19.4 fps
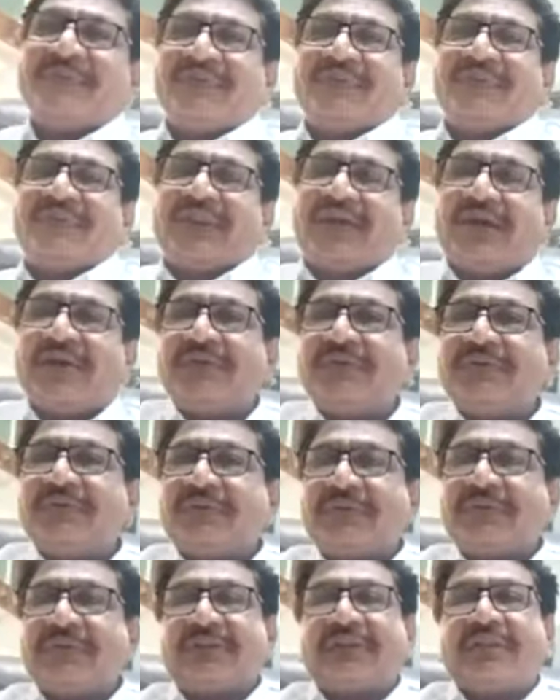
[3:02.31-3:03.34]
Now,
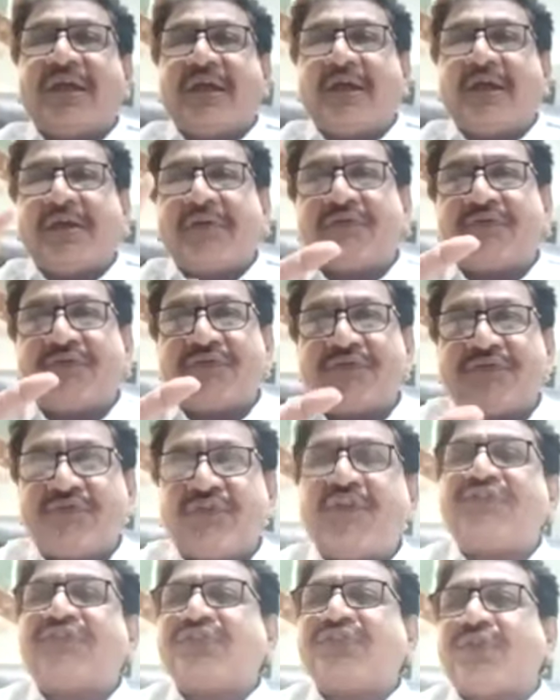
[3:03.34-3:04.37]
the
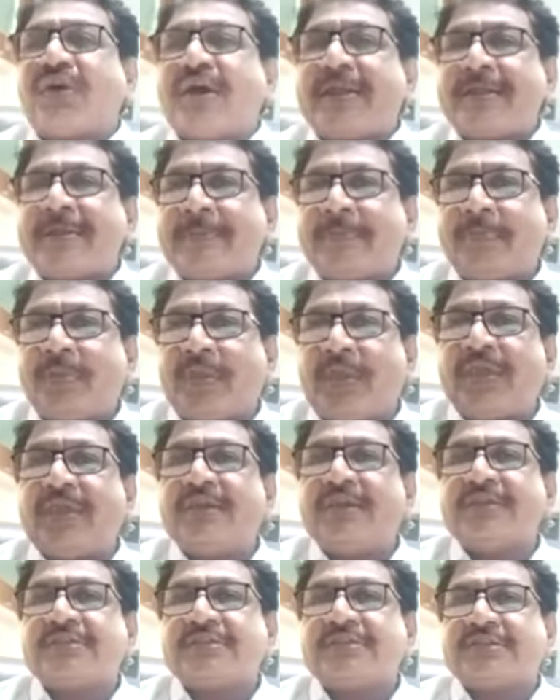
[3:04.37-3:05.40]
fifth one
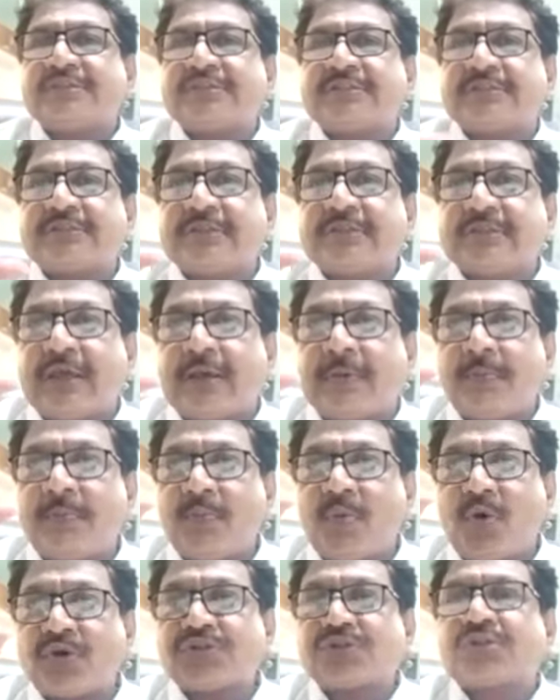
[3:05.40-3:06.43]
is the
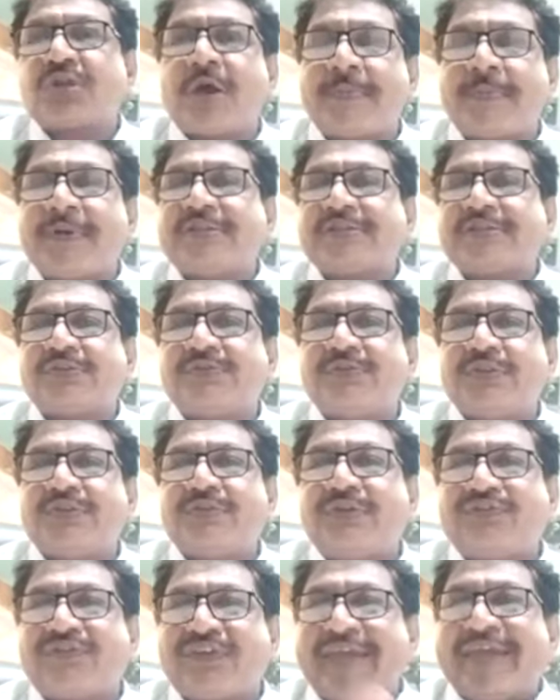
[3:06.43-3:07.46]
most commonest which we
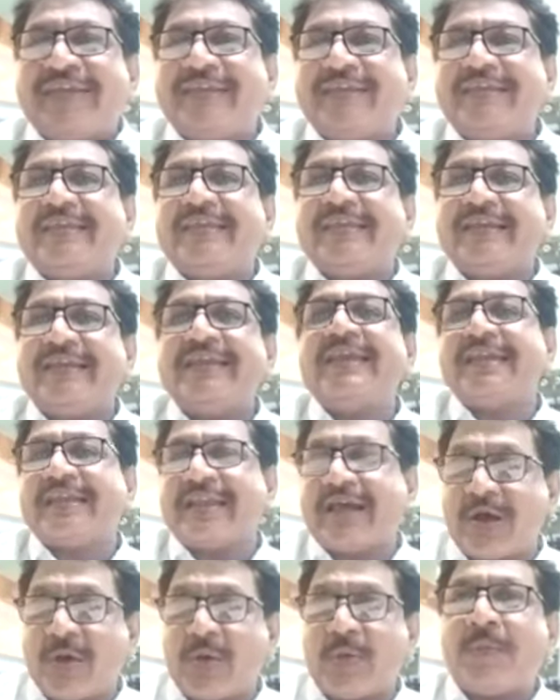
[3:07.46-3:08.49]
find in India
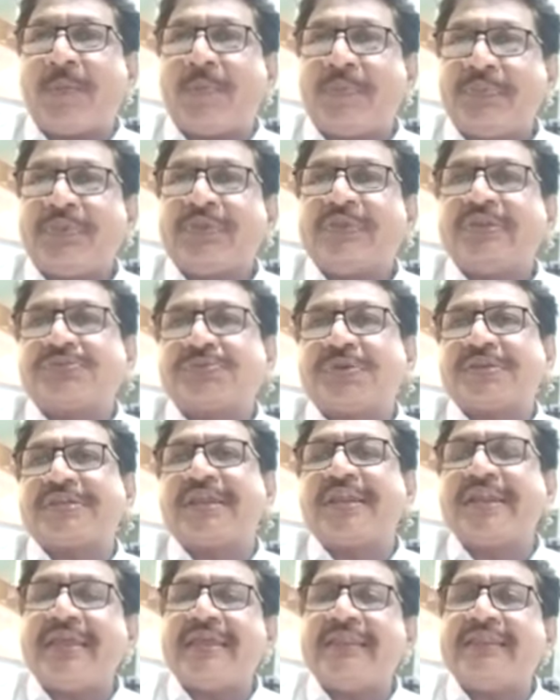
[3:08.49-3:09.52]
now,
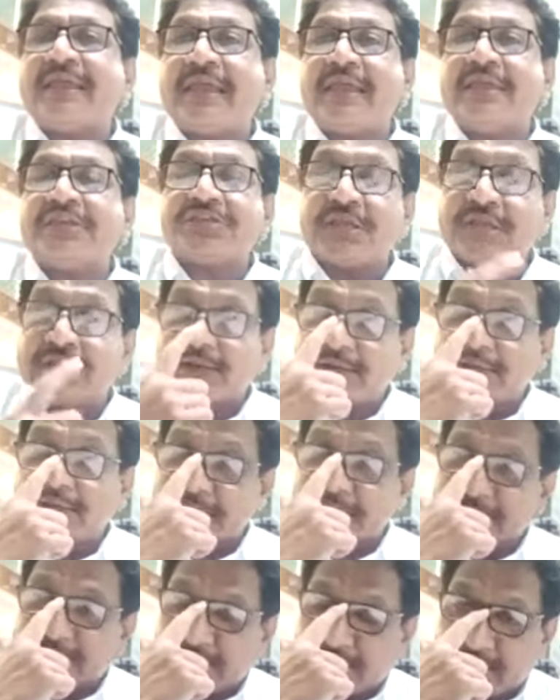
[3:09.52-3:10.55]
especially in the Asian
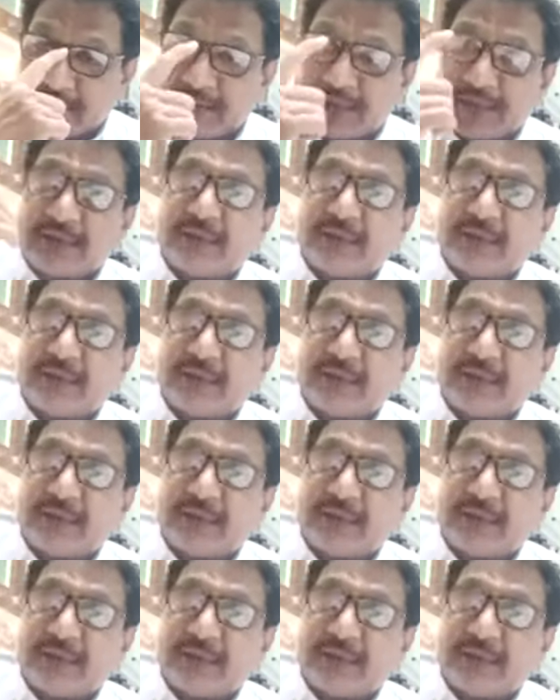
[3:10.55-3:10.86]
countries like